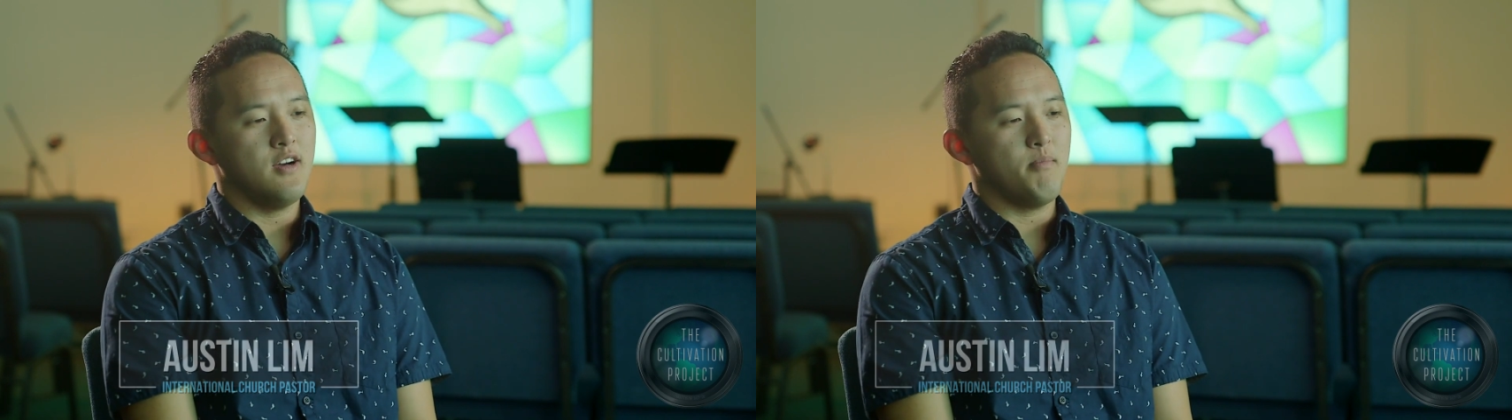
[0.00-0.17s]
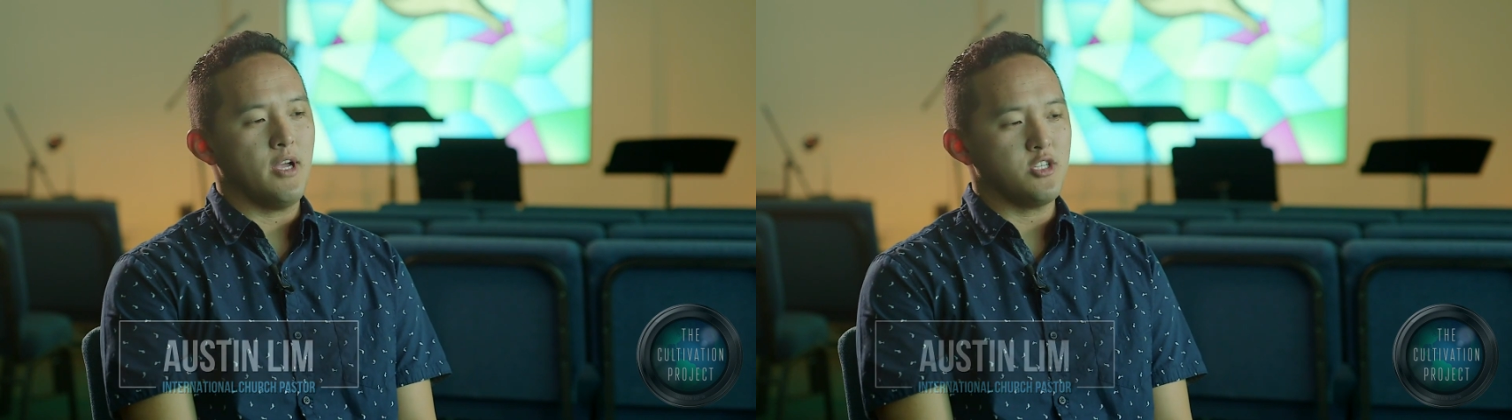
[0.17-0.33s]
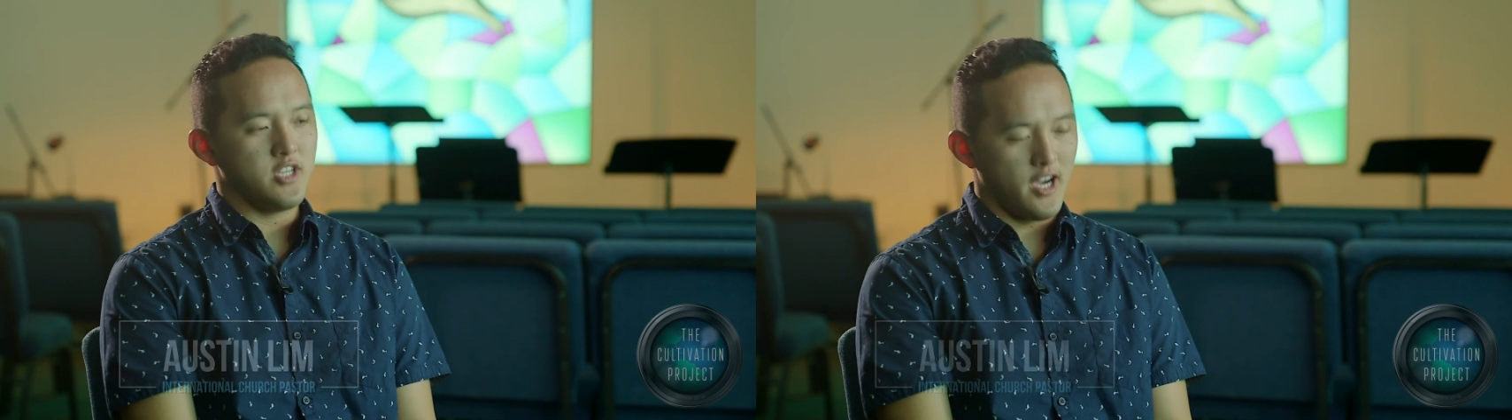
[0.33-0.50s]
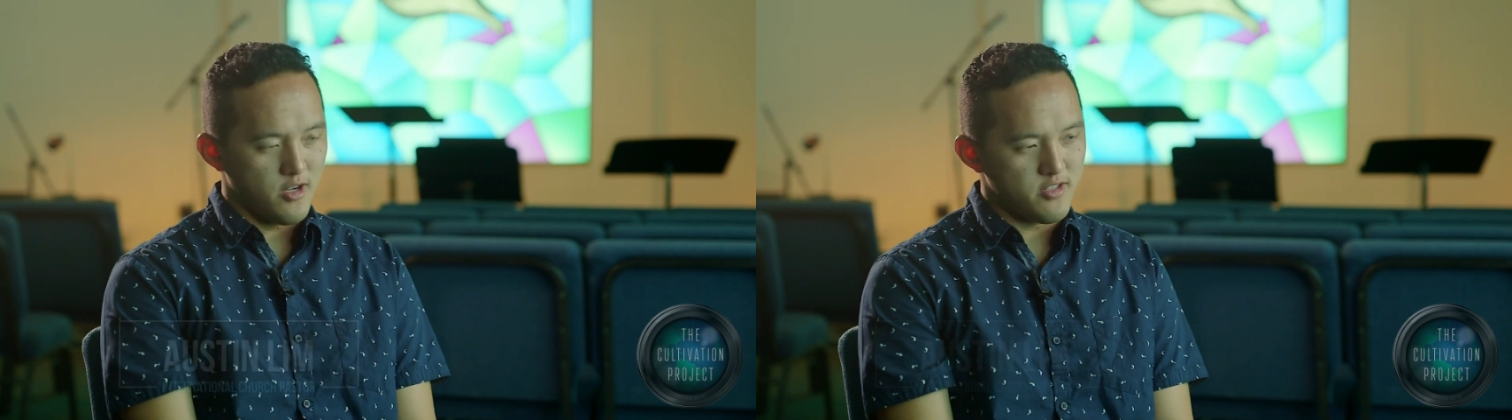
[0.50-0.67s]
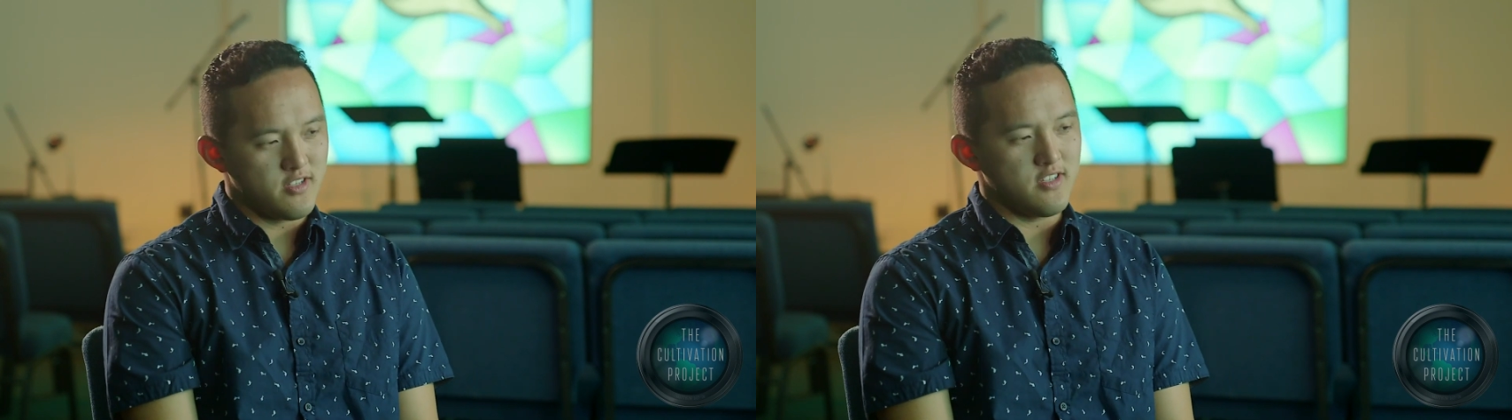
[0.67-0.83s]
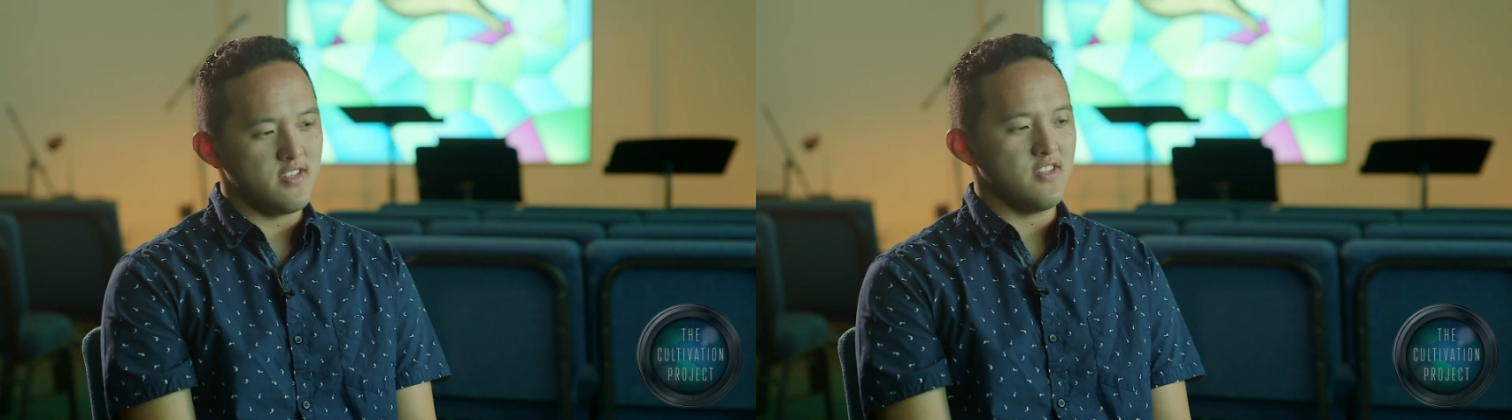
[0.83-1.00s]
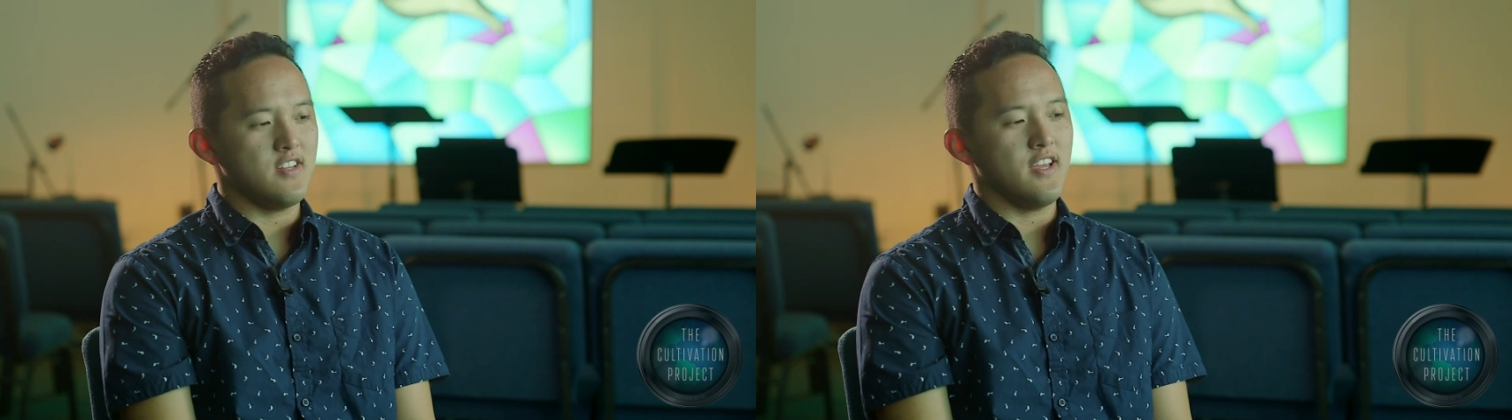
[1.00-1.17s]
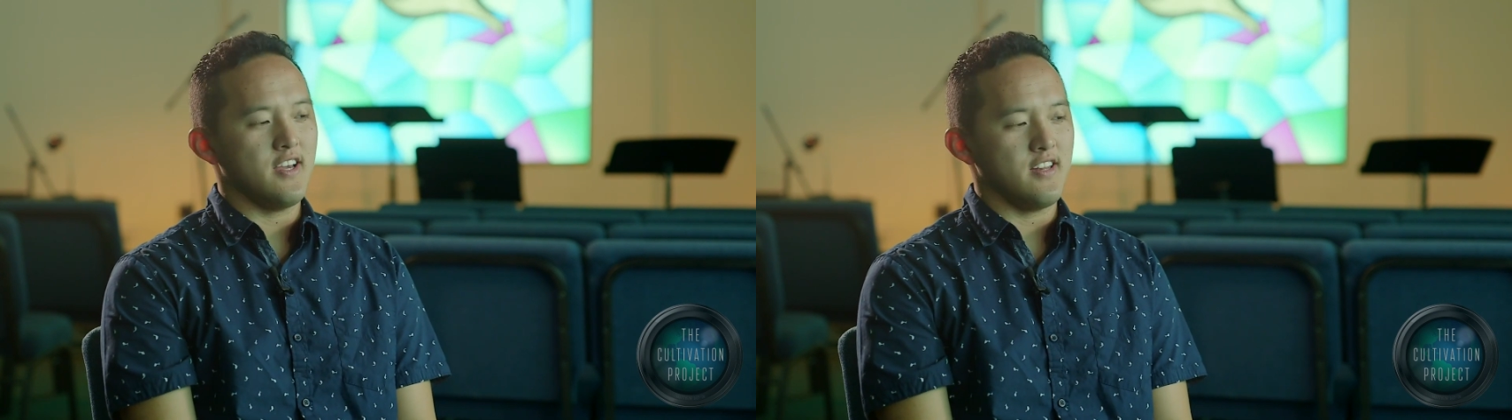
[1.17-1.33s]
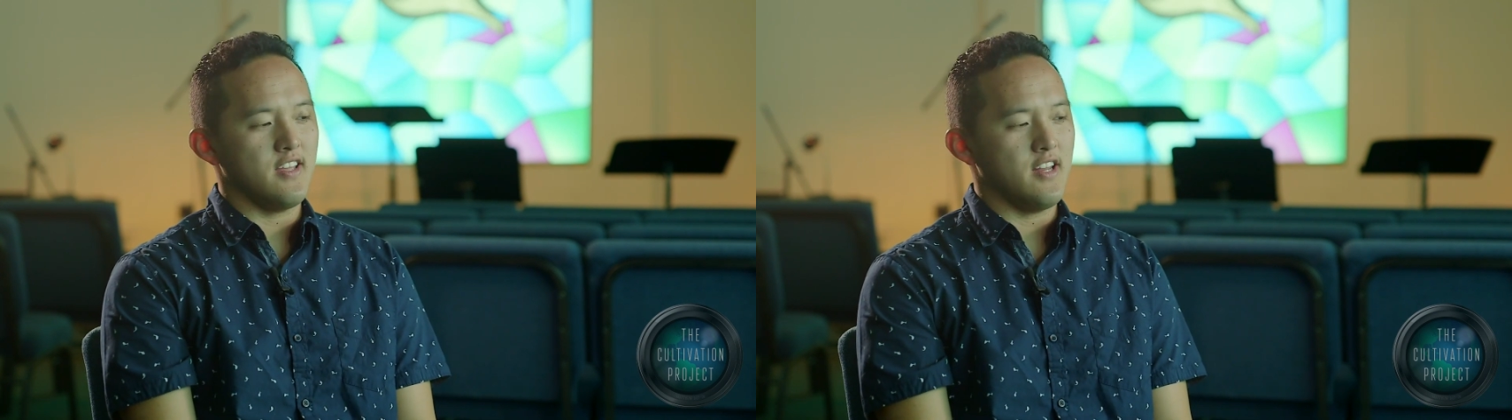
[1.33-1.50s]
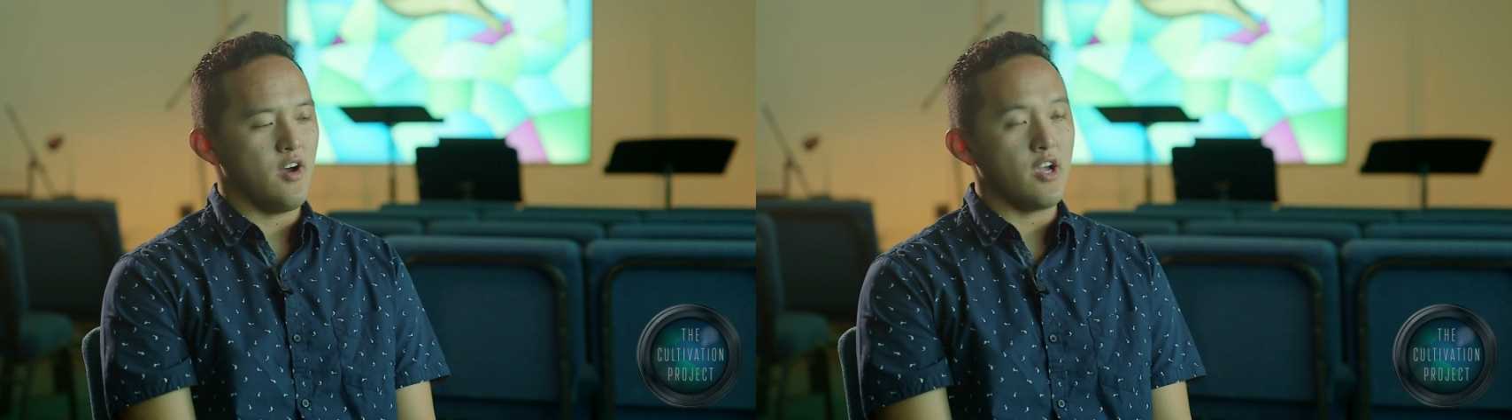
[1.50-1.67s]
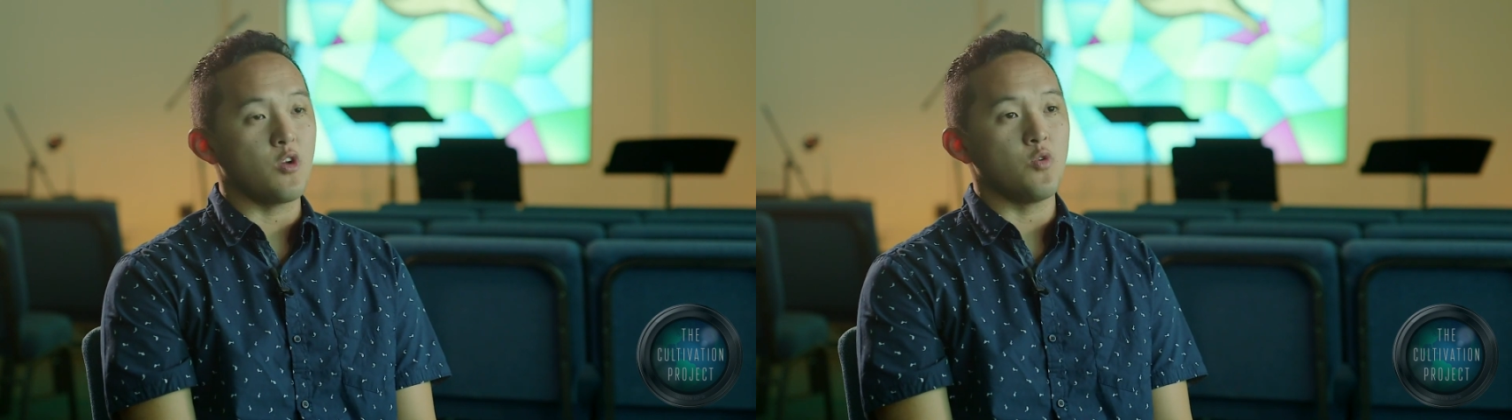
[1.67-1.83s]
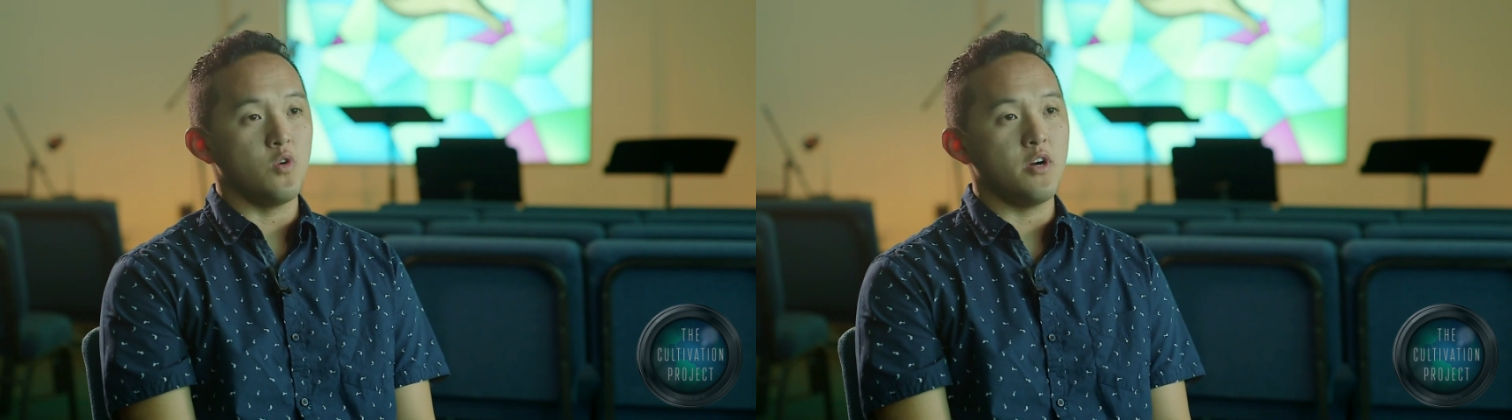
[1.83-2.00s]
my childhood and how I
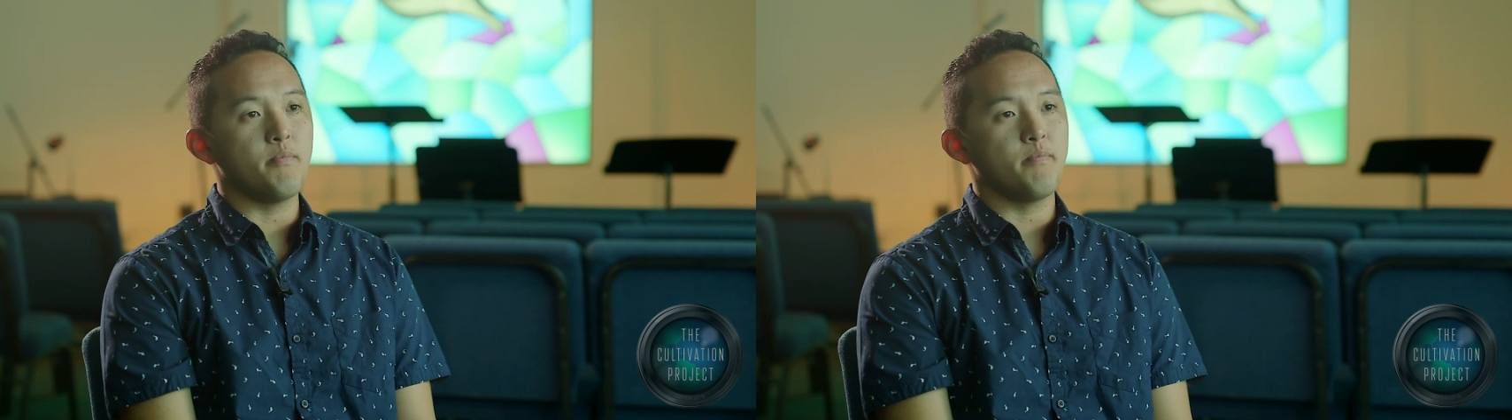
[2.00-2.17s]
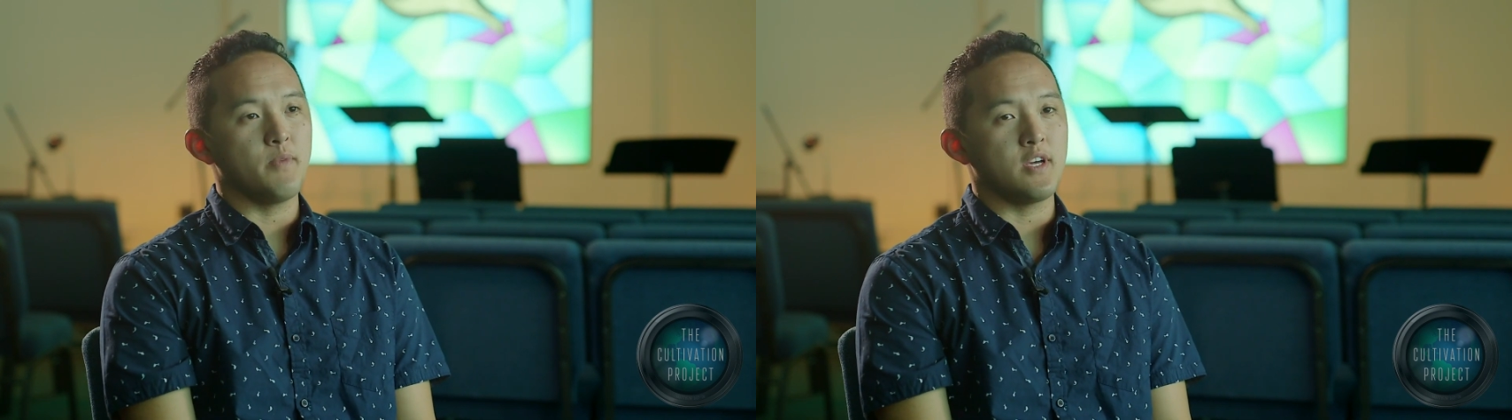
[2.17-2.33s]
grew up,